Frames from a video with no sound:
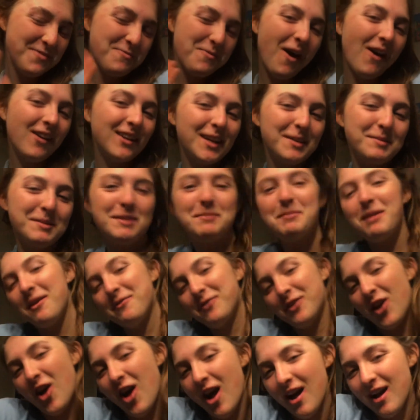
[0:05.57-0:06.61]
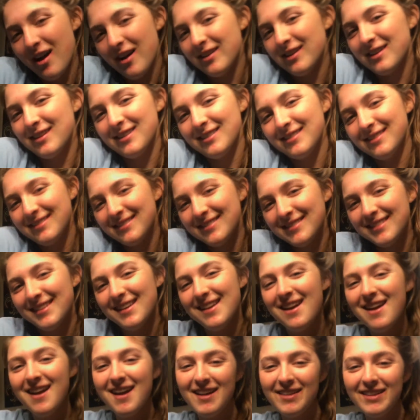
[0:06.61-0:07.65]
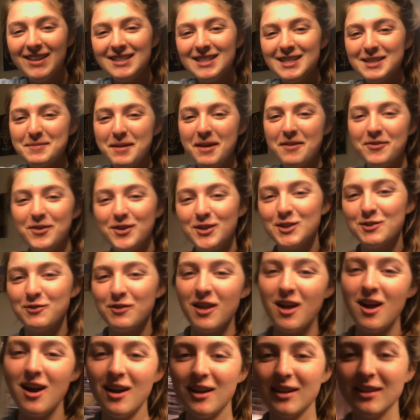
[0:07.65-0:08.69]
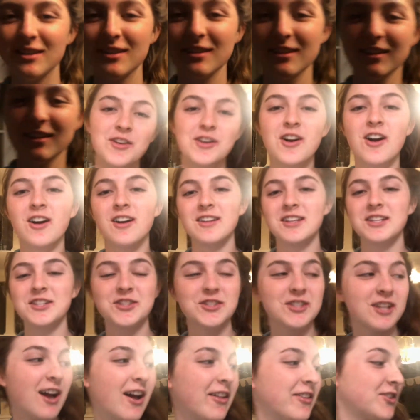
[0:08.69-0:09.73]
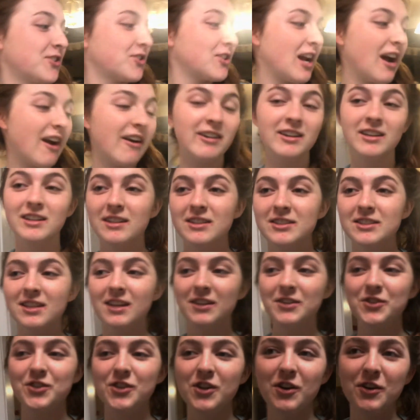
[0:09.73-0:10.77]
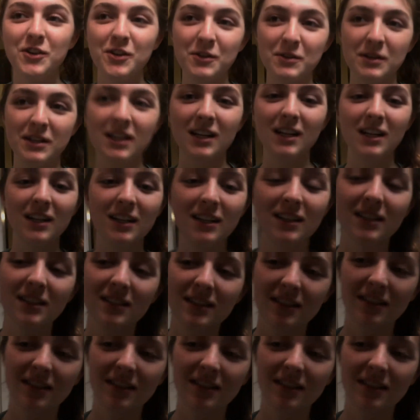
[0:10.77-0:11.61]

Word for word: Welcome to my vlog. This is my first vlog. Well, Carly just got in the shower, else I'd show you her.